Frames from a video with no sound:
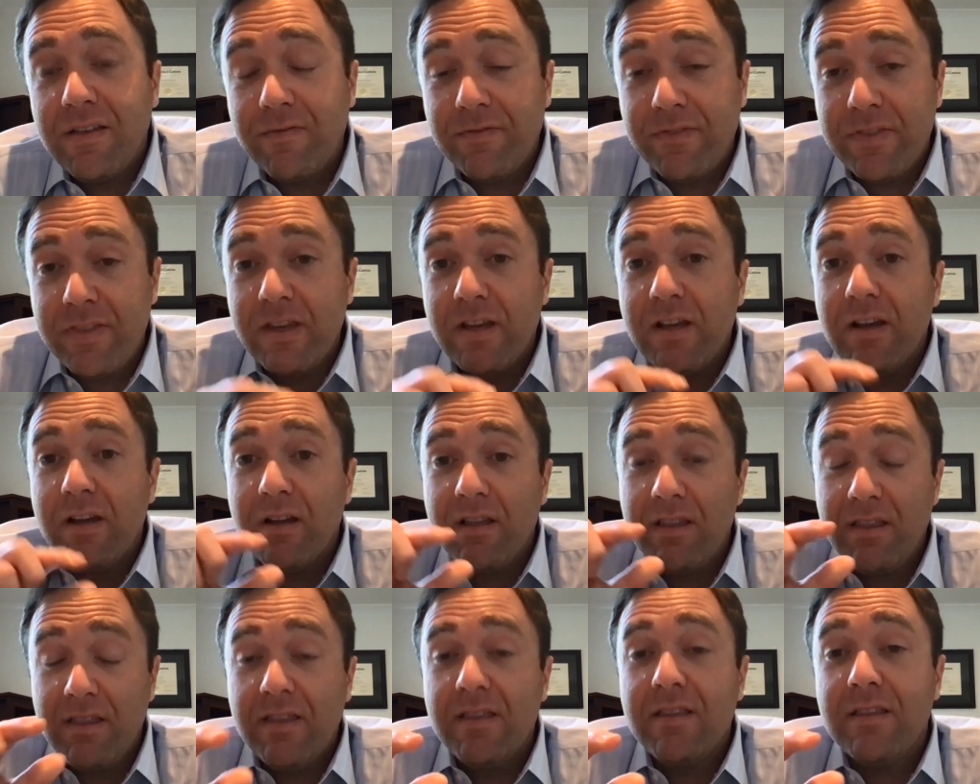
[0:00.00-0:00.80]

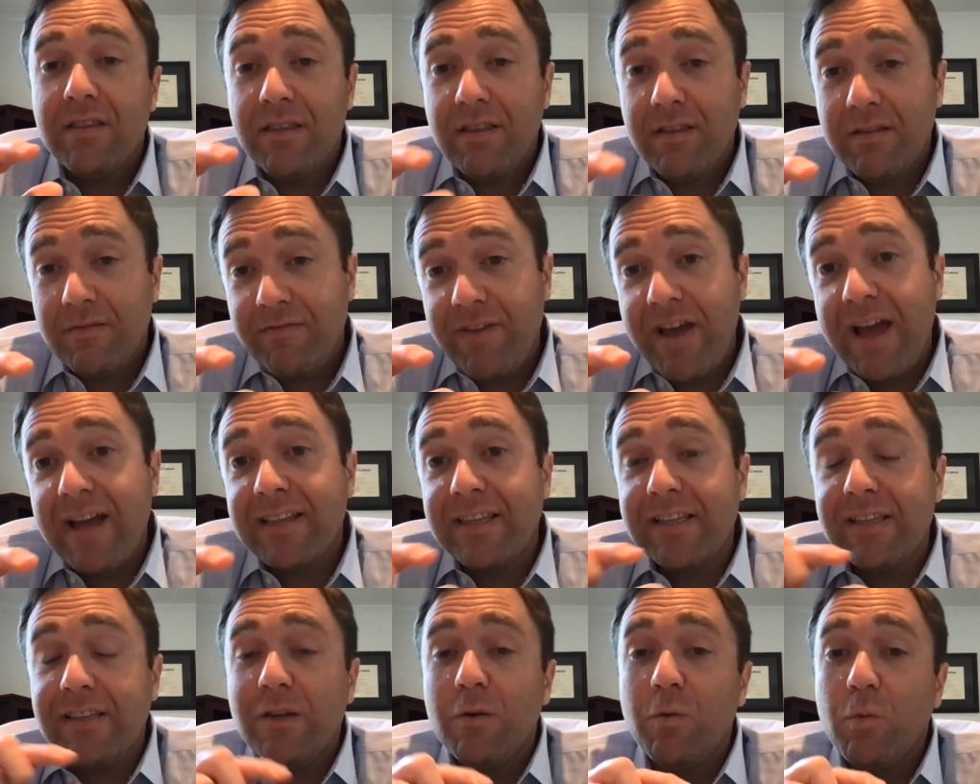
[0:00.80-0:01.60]
the fact
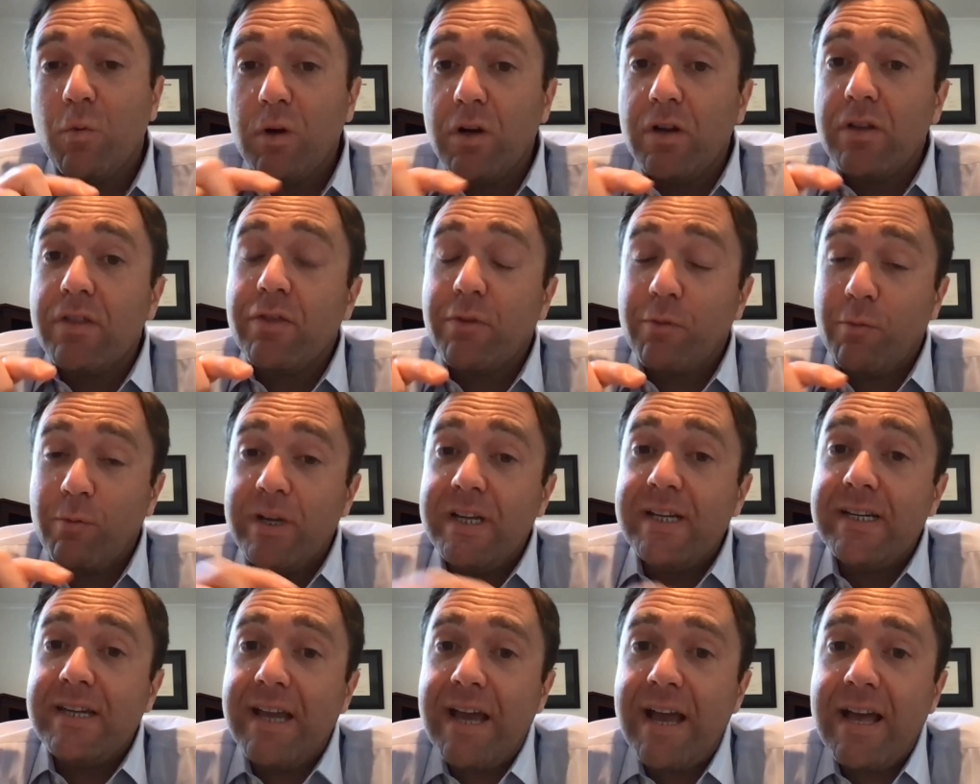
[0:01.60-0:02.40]
that there were
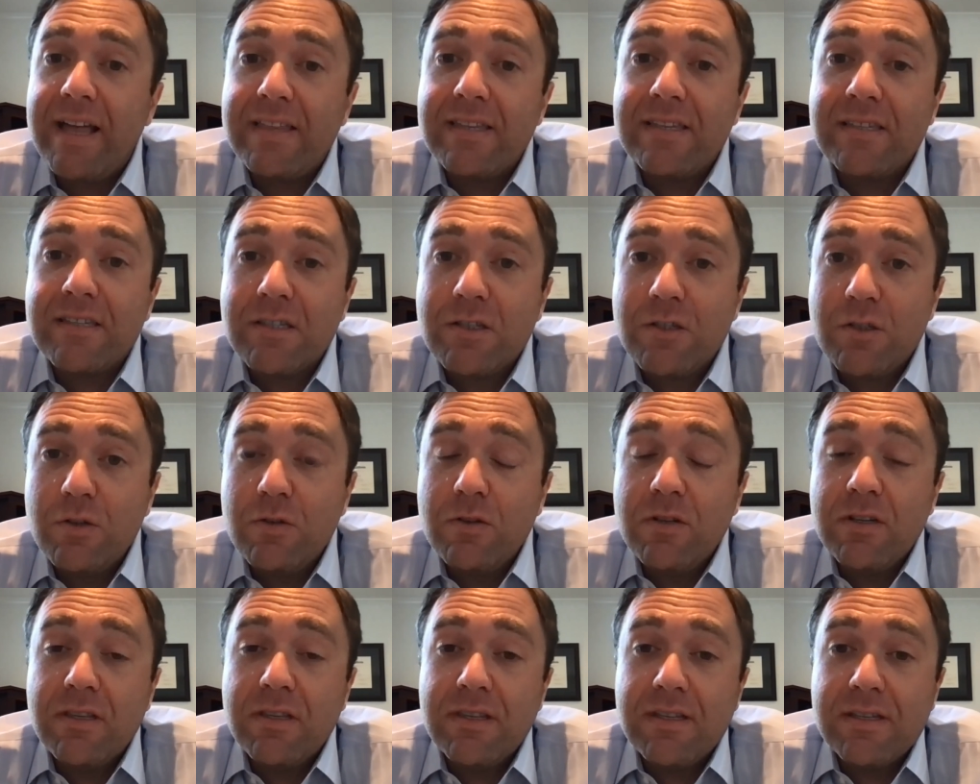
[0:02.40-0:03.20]
3 deaths due
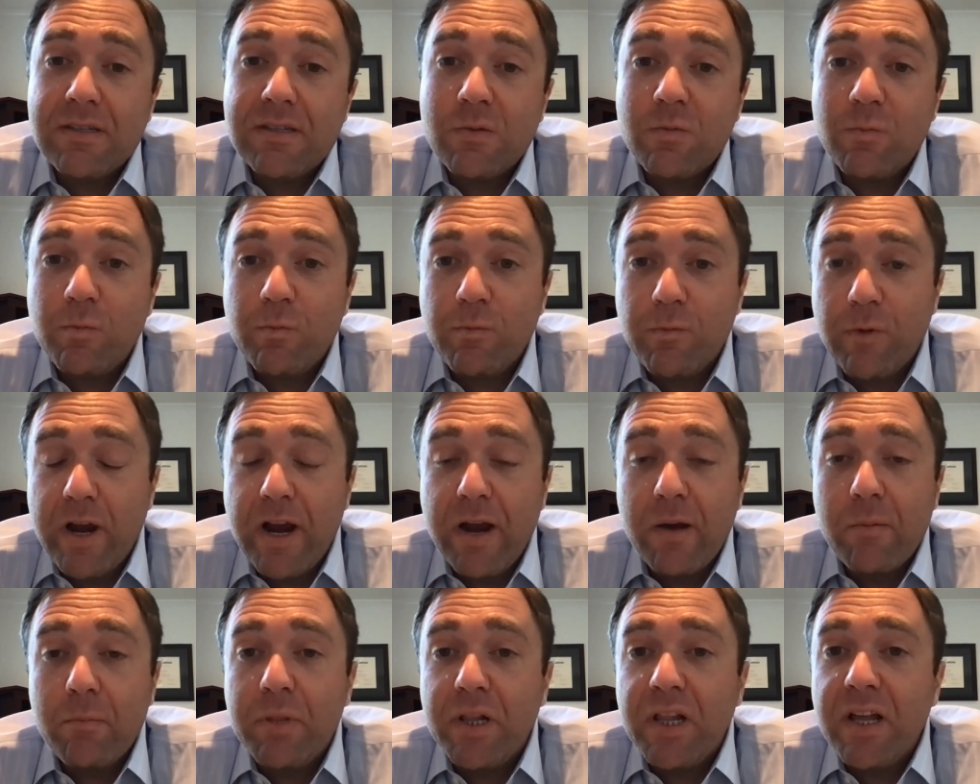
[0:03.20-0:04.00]
to this
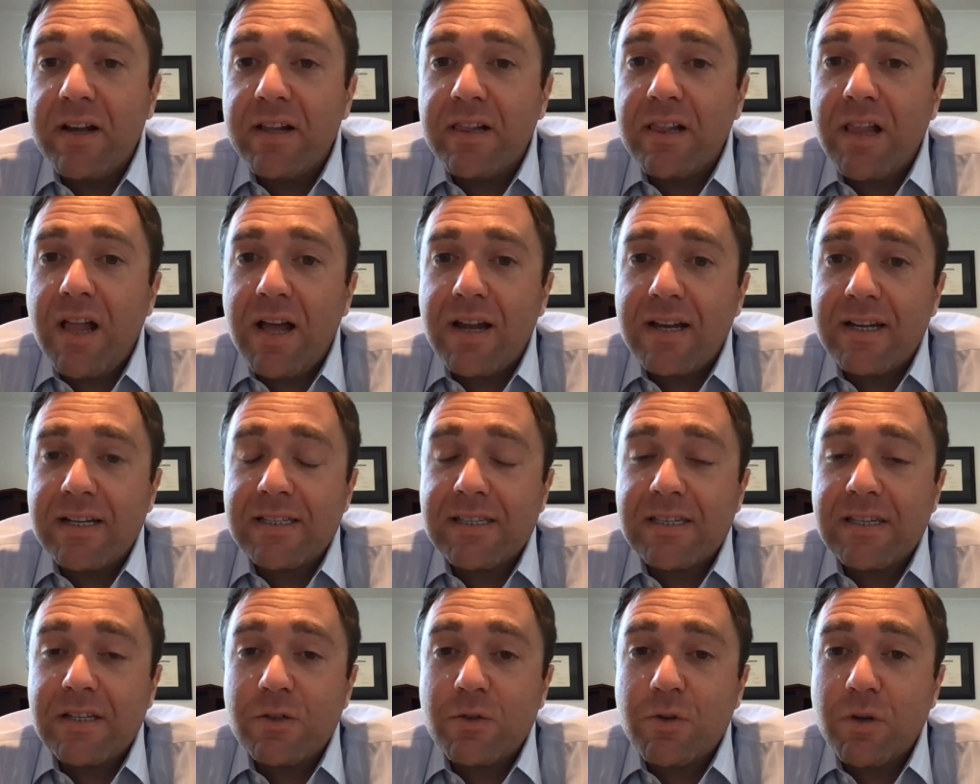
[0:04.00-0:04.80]
rare blood clotting
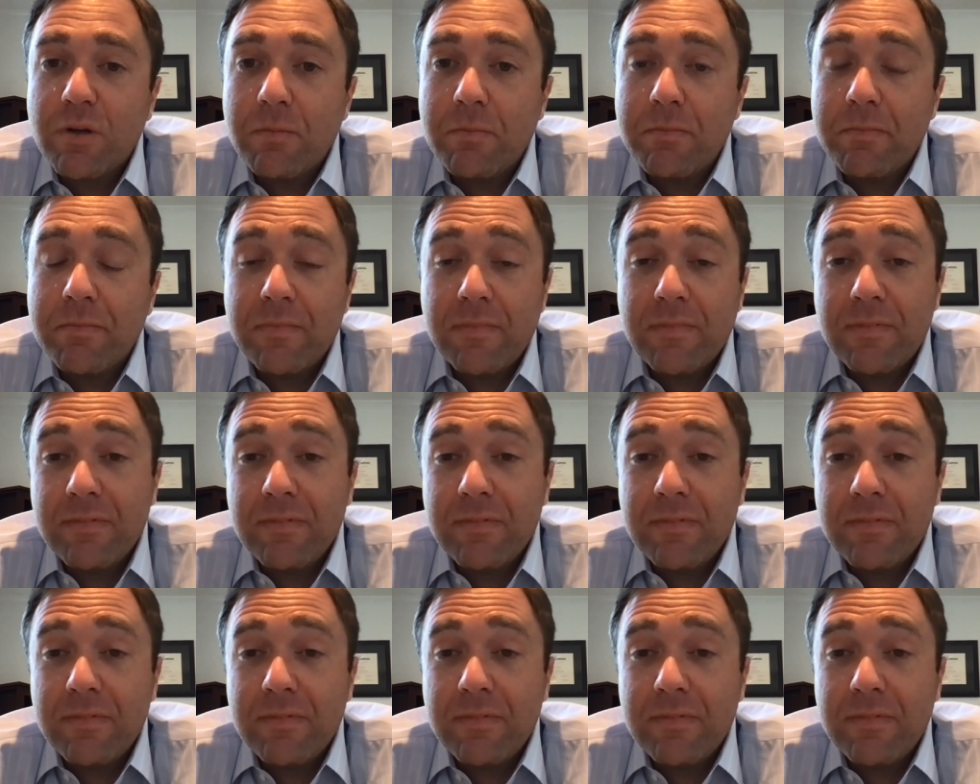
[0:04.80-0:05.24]
syndrome,